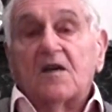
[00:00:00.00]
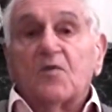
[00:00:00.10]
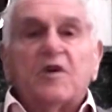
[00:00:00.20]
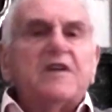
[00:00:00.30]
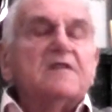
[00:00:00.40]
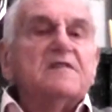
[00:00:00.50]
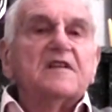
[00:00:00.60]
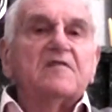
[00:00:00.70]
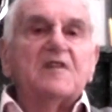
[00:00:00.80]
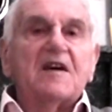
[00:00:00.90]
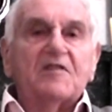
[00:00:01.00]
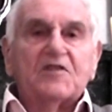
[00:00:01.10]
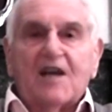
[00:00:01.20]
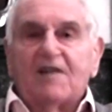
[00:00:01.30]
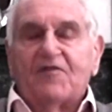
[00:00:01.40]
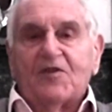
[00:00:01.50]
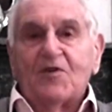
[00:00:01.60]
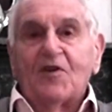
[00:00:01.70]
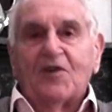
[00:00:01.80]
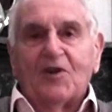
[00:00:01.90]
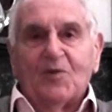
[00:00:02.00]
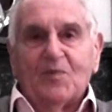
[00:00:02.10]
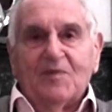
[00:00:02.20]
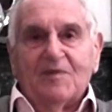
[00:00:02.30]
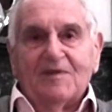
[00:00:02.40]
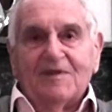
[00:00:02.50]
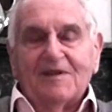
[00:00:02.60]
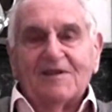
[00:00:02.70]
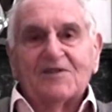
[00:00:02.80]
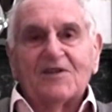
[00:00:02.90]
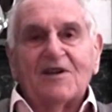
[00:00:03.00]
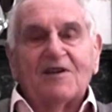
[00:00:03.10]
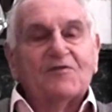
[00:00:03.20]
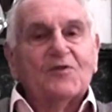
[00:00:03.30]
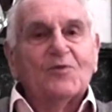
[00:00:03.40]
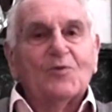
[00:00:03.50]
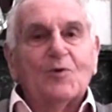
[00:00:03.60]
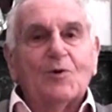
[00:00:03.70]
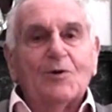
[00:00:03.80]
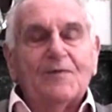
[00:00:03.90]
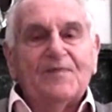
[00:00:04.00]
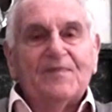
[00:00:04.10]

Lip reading: We didn't even have a telephone at home until after the war.